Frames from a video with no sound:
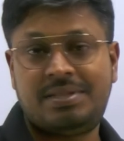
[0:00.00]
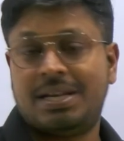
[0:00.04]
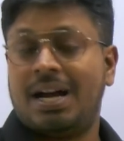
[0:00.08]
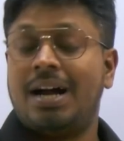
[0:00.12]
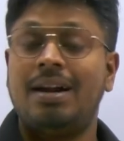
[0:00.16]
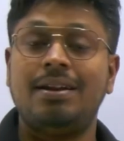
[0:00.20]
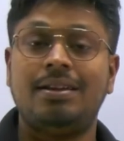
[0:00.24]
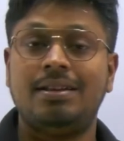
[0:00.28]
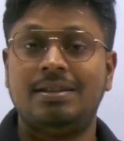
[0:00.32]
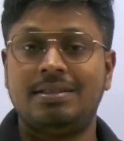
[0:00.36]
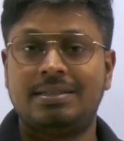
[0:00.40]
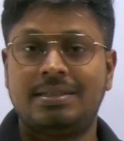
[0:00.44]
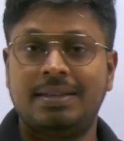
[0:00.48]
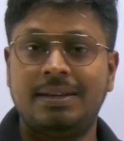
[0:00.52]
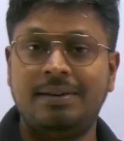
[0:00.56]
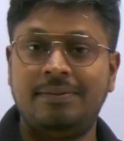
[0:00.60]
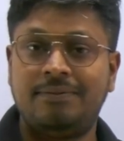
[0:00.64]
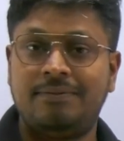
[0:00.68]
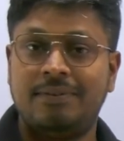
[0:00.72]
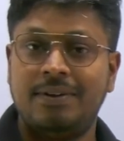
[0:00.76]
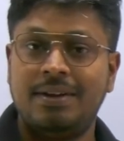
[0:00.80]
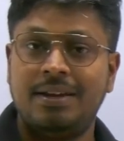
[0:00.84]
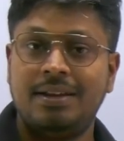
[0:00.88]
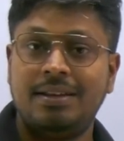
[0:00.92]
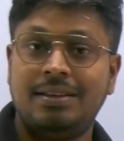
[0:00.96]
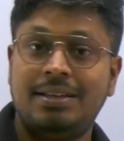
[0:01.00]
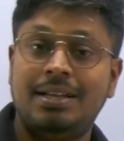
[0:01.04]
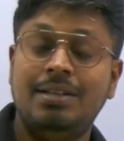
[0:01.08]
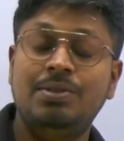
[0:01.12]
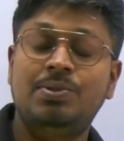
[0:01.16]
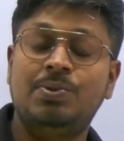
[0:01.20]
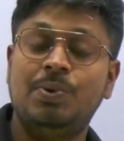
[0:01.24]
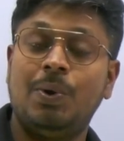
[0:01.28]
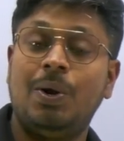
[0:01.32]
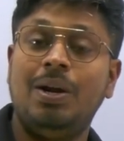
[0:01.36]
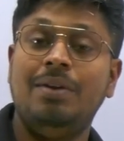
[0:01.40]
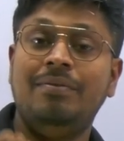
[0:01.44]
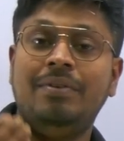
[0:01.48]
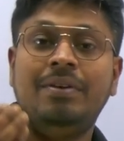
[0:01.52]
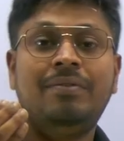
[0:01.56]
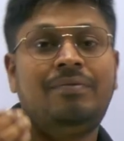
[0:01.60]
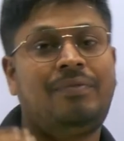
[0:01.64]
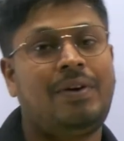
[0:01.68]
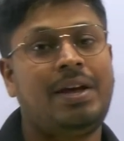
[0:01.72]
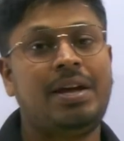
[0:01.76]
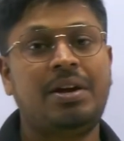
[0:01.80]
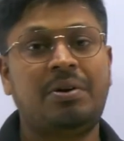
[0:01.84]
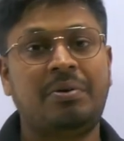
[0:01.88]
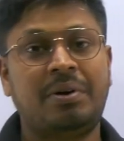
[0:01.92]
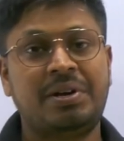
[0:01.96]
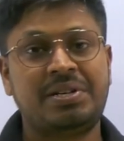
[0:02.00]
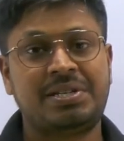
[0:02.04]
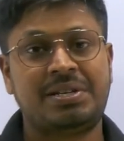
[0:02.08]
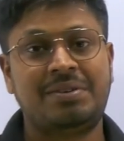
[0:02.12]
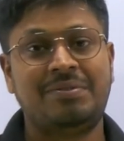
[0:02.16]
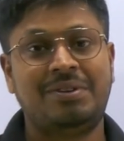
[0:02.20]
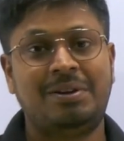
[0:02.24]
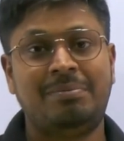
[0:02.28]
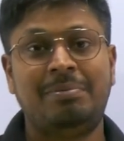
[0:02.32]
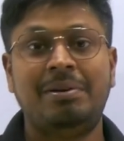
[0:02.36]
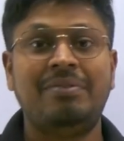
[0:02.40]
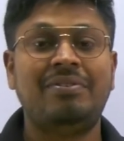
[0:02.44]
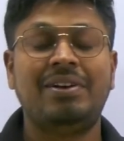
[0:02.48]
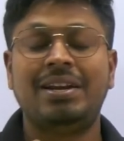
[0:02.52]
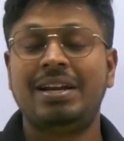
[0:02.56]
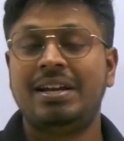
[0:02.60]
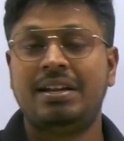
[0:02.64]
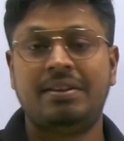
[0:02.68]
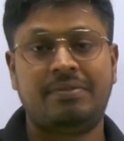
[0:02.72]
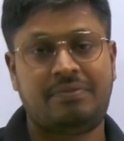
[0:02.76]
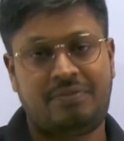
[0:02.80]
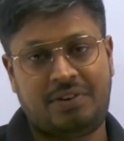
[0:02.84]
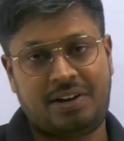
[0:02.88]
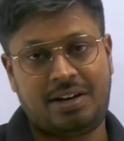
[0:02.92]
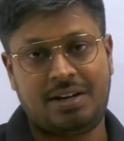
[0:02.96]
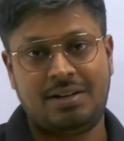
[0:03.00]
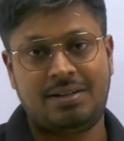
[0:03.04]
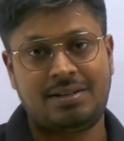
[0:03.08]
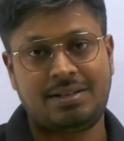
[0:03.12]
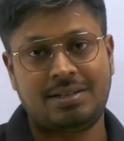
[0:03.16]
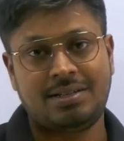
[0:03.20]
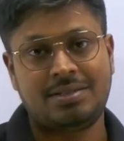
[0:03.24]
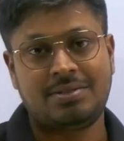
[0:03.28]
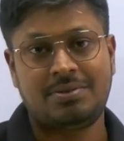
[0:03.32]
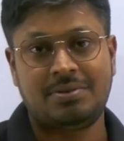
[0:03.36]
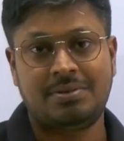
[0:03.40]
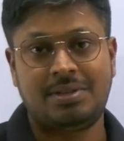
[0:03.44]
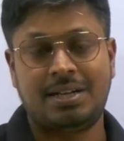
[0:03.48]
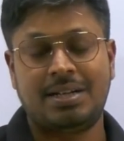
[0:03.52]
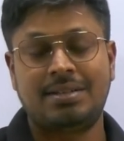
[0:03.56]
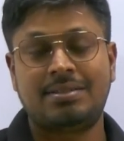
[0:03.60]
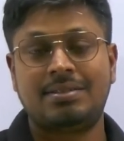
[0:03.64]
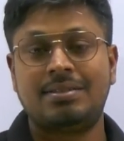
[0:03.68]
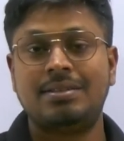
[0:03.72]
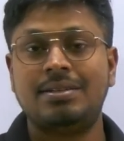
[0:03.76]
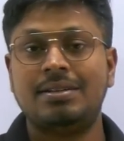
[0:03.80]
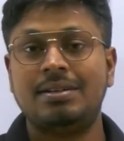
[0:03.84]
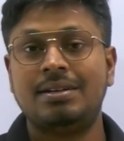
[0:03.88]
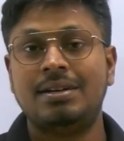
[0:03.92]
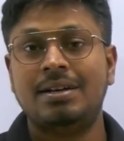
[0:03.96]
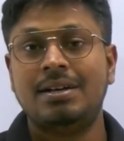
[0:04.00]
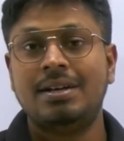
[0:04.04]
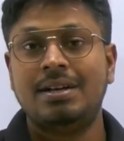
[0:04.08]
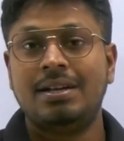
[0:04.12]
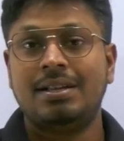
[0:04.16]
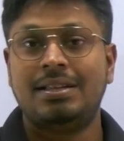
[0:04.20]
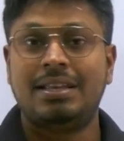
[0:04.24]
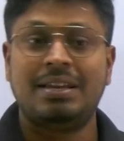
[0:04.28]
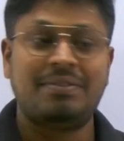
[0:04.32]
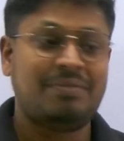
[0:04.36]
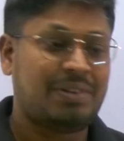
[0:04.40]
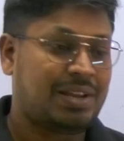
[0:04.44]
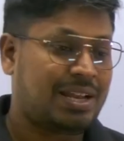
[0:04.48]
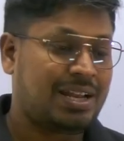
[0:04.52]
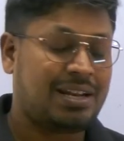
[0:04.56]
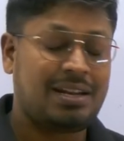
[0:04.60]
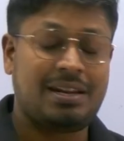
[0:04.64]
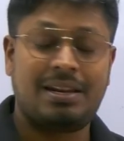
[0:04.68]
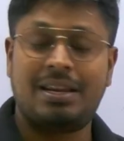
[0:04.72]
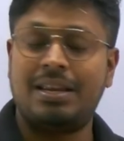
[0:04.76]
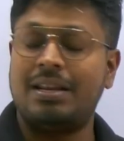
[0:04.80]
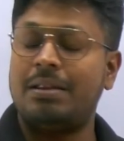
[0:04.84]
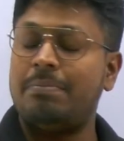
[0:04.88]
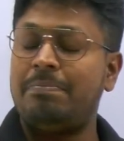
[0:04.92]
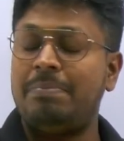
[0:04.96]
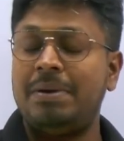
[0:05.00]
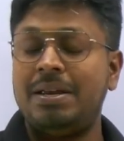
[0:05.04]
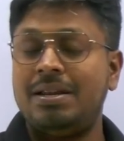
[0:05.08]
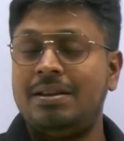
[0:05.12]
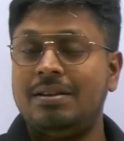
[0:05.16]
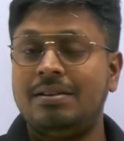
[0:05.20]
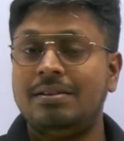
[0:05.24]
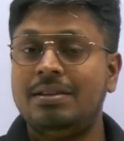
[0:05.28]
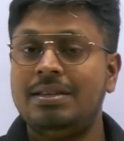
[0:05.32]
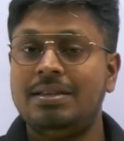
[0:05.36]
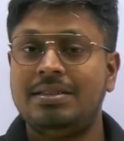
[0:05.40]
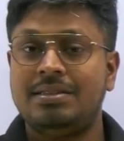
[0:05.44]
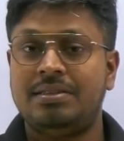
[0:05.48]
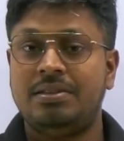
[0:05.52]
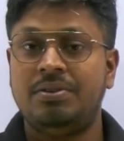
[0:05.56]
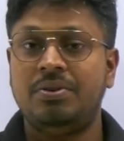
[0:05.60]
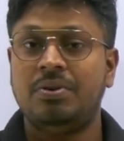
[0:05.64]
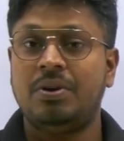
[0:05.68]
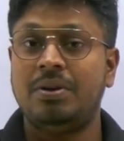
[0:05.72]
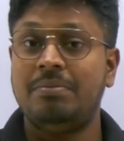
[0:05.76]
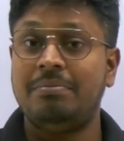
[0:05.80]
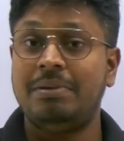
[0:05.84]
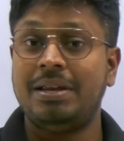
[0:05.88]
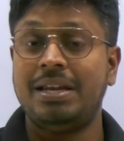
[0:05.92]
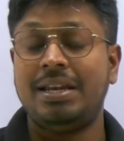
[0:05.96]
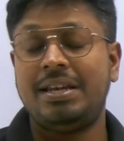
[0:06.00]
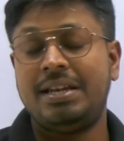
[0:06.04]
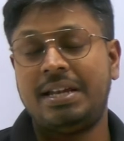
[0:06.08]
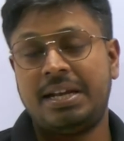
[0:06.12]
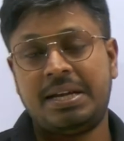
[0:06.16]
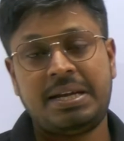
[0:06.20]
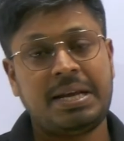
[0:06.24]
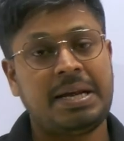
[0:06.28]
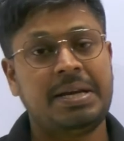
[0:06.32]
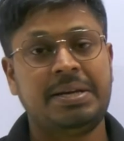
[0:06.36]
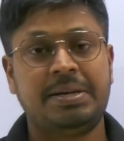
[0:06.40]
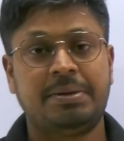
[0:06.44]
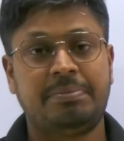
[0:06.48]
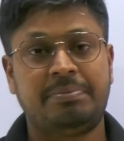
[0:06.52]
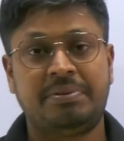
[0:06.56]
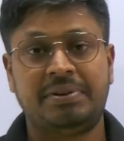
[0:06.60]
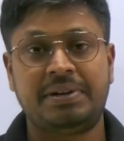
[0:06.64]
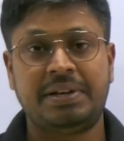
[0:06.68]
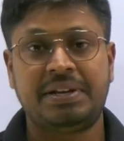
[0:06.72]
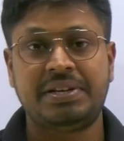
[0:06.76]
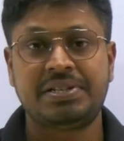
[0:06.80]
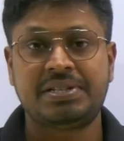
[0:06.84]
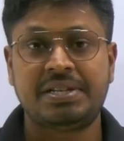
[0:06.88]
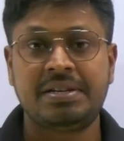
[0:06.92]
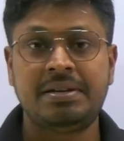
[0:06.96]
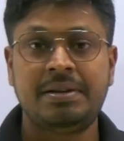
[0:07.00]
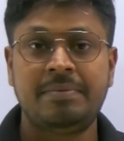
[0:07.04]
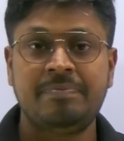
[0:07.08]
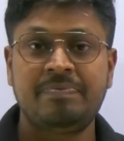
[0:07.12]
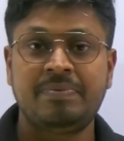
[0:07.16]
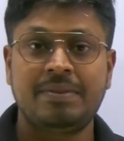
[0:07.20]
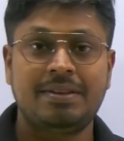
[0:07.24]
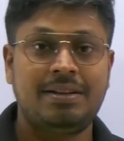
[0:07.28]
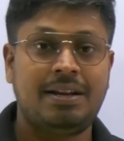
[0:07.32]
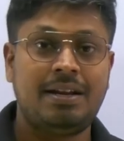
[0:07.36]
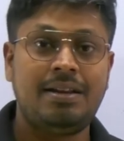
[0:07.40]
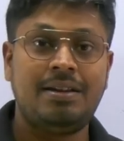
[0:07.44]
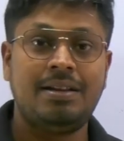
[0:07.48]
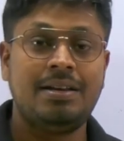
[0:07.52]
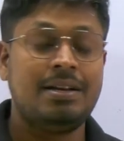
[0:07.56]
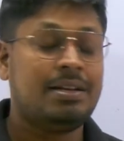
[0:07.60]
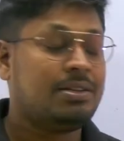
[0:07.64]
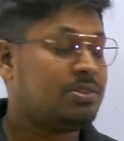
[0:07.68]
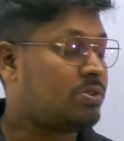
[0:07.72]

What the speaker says: chart itself, then solving 5 questions will be very difficult. So that's the thing we can repeatedly see on many data interpretation, right?